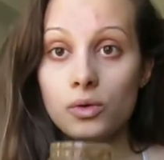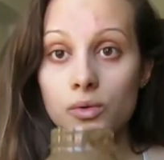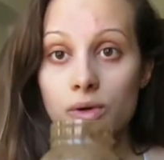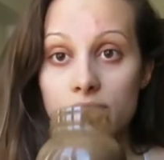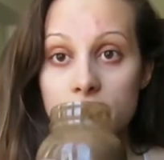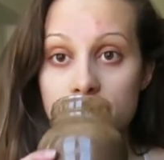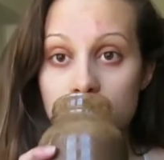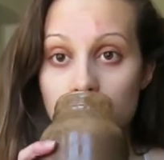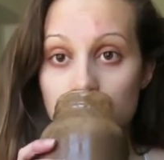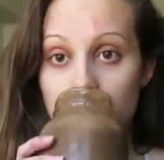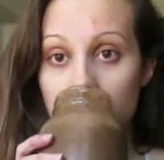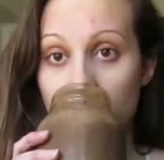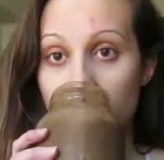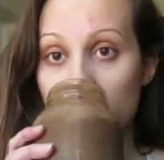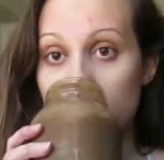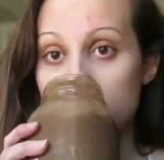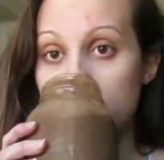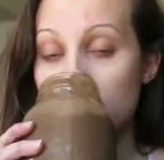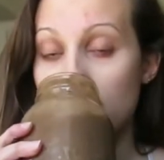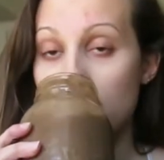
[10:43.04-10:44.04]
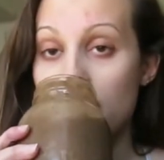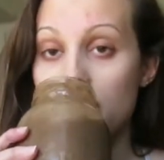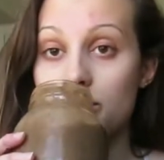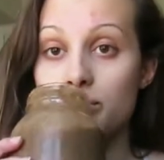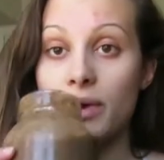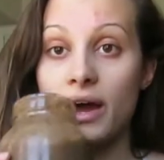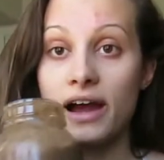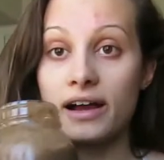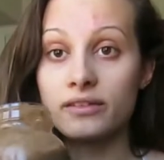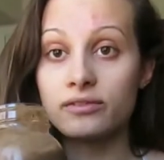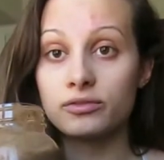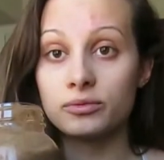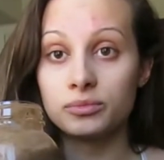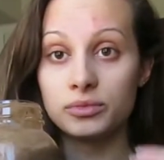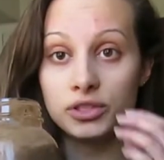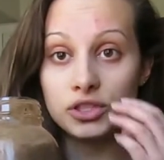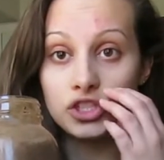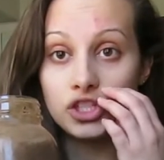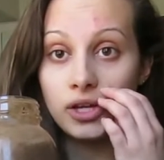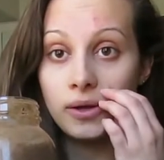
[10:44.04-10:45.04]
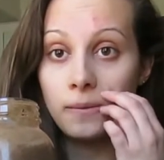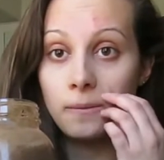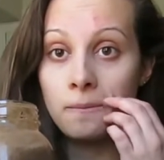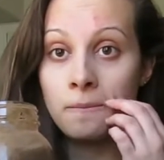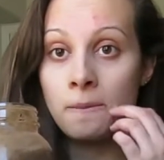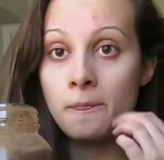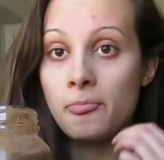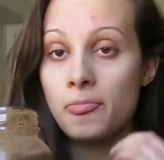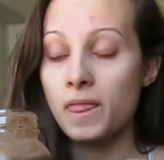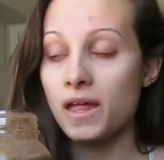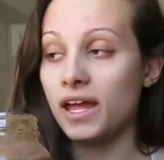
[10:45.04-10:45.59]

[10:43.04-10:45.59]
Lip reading: What's up, guys? I'm back from the gym,